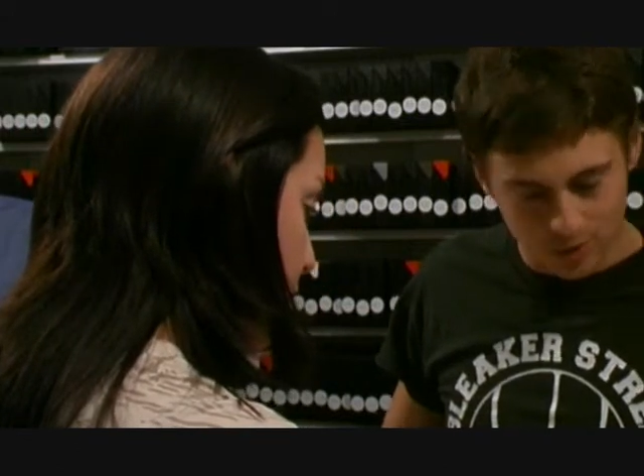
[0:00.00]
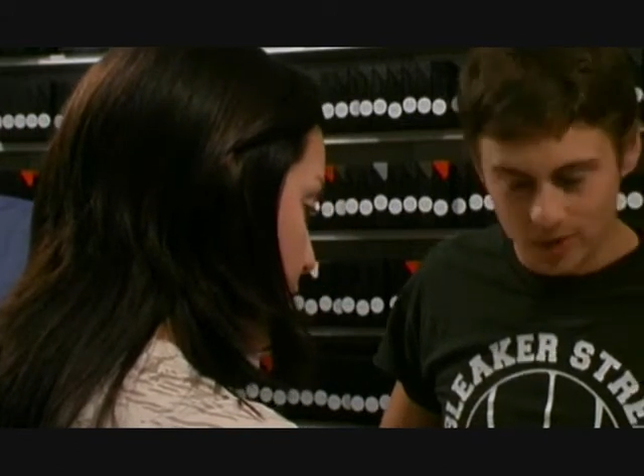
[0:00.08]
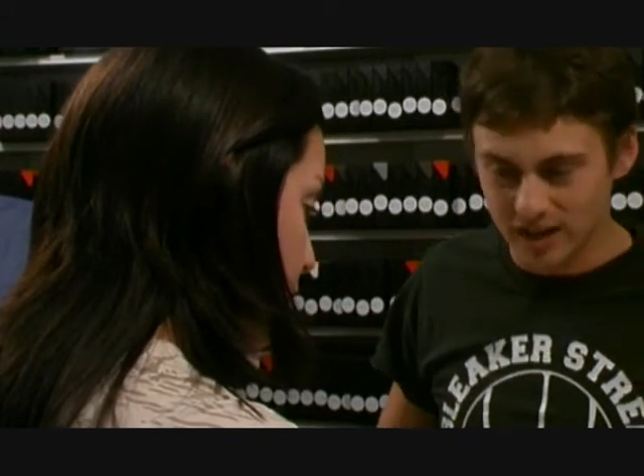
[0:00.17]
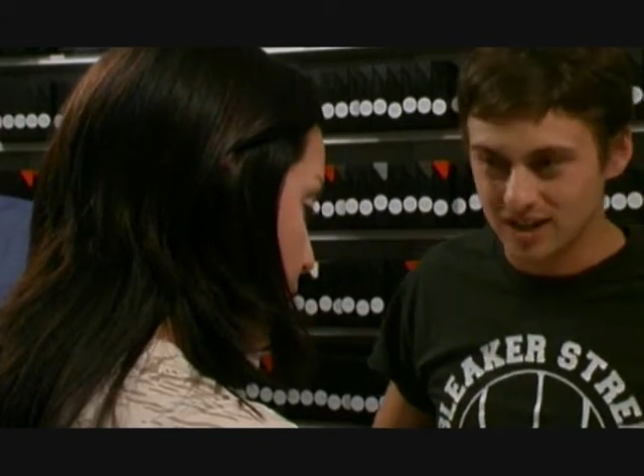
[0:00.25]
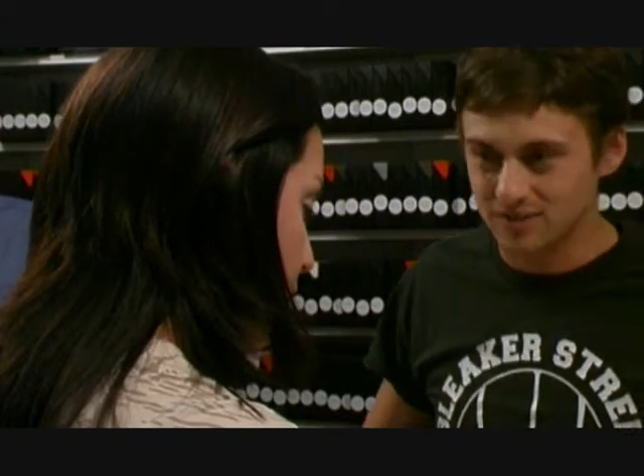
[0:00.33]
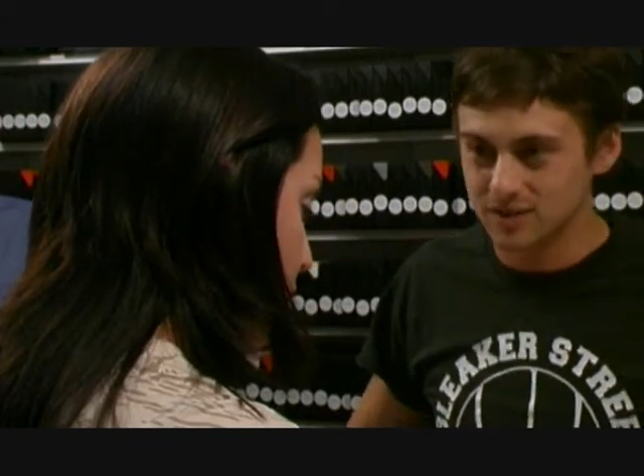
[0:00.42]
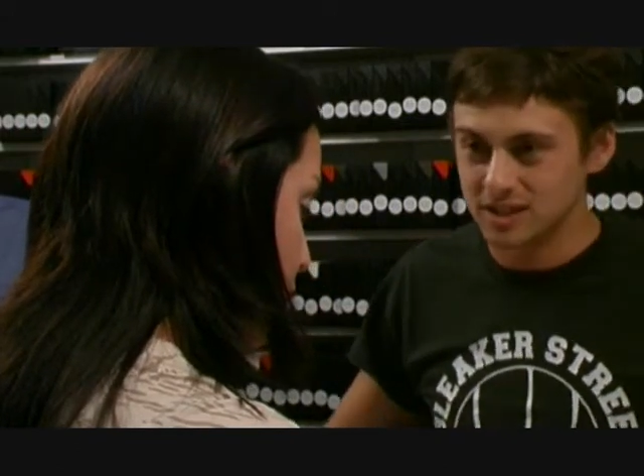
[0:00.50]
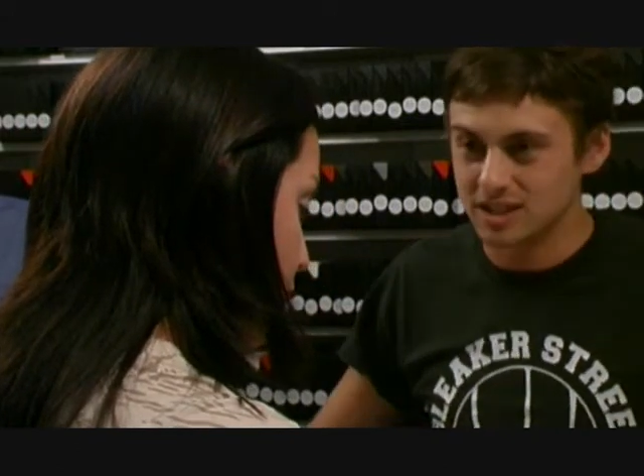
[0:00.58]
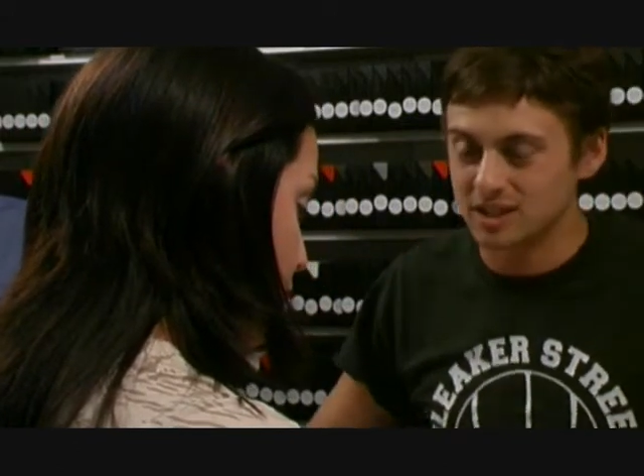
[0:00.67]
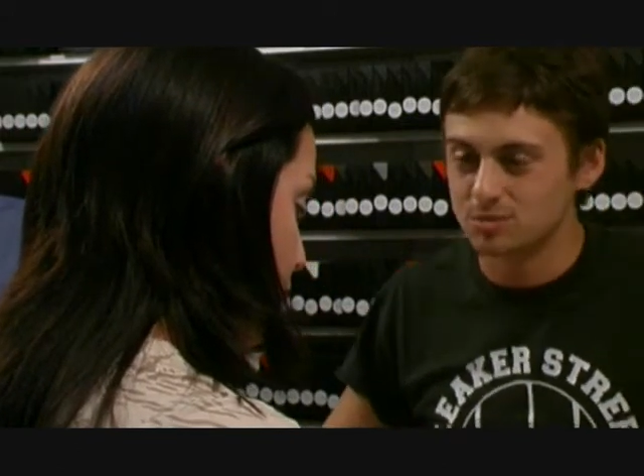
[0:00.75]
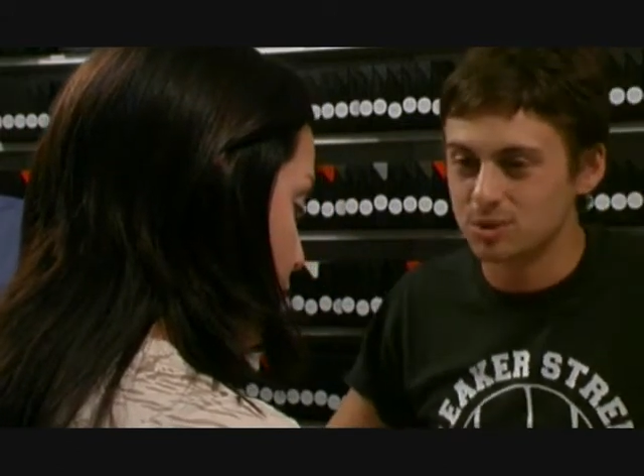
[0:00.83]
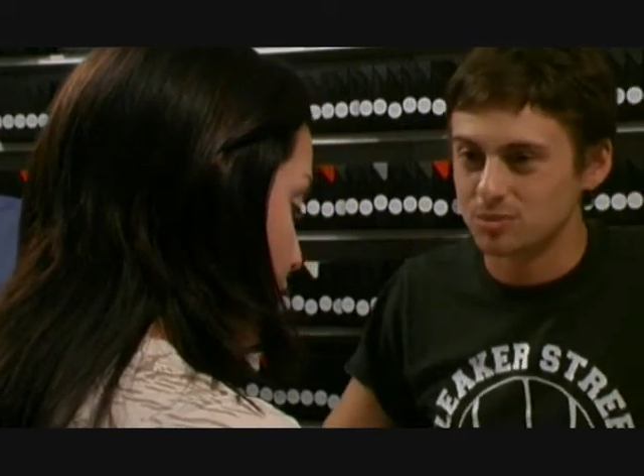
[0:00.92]
a blog
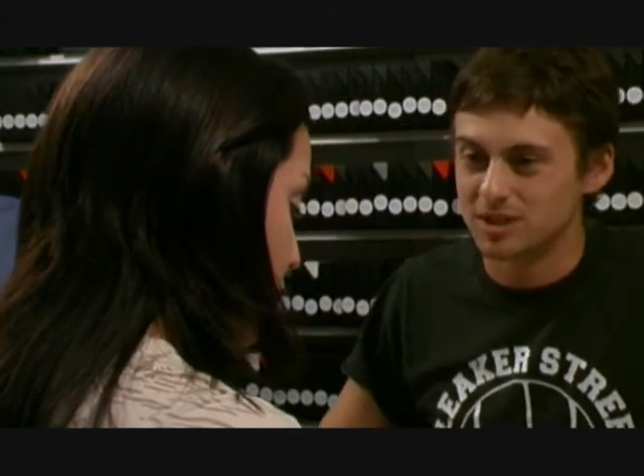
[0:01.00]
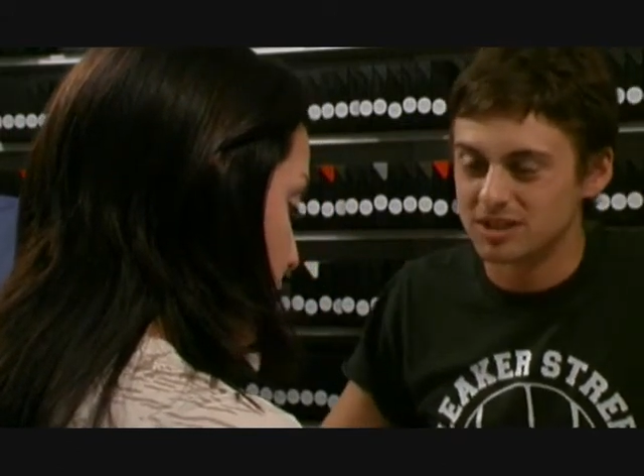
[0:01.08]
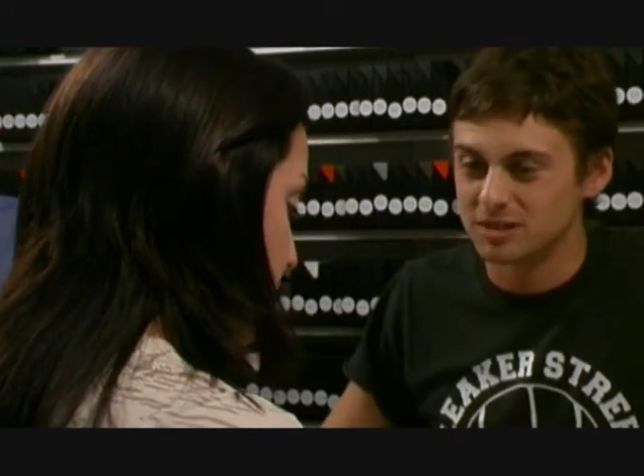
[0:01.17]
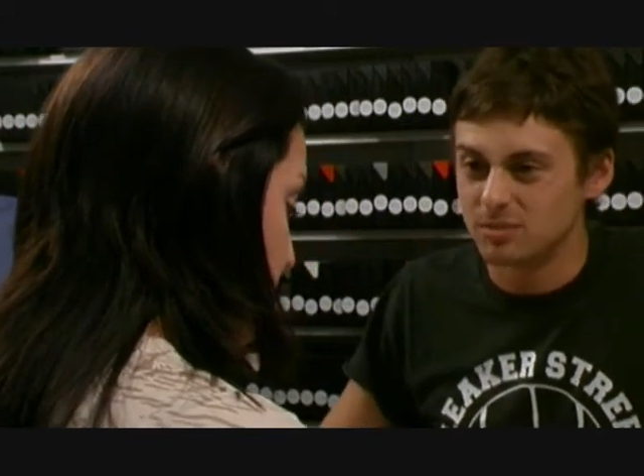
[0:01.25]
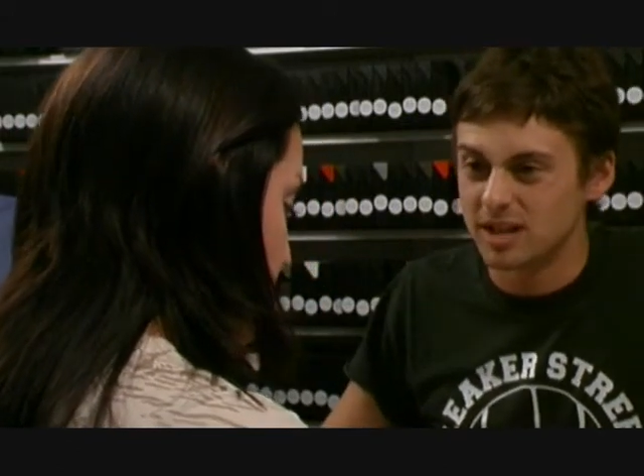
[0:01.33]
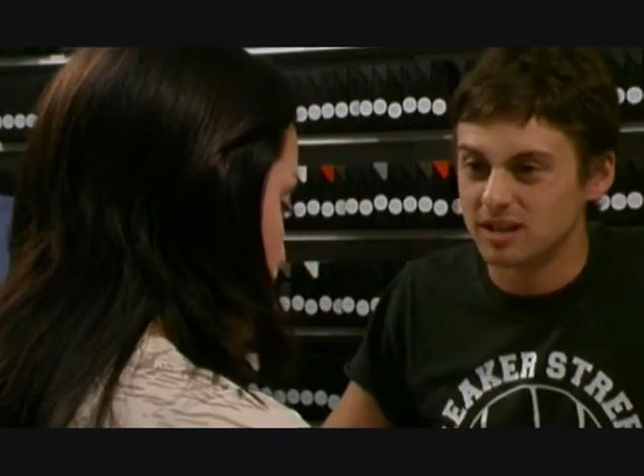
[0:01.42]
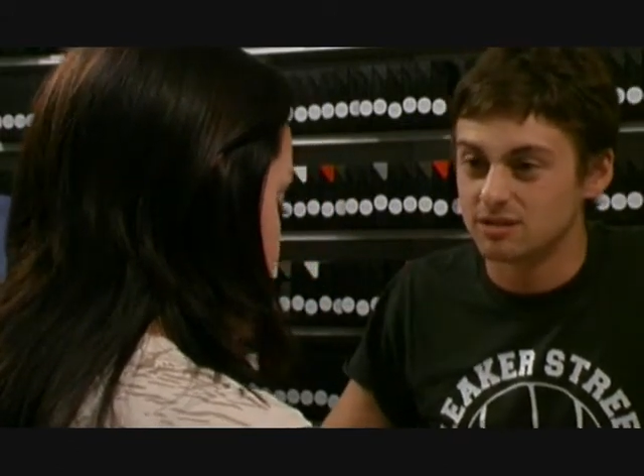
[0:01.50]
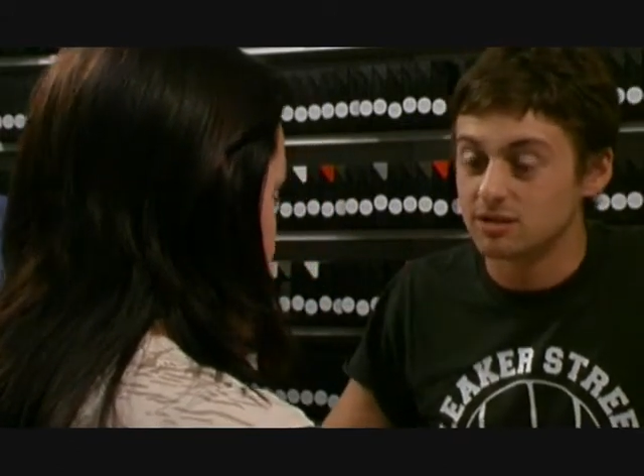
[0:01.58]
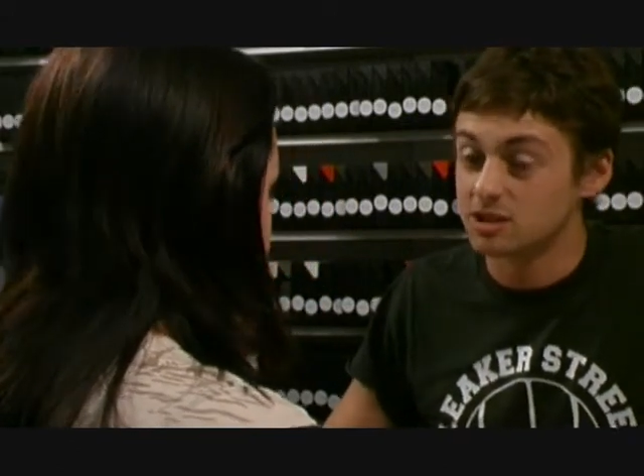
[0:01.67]
and see if there's people out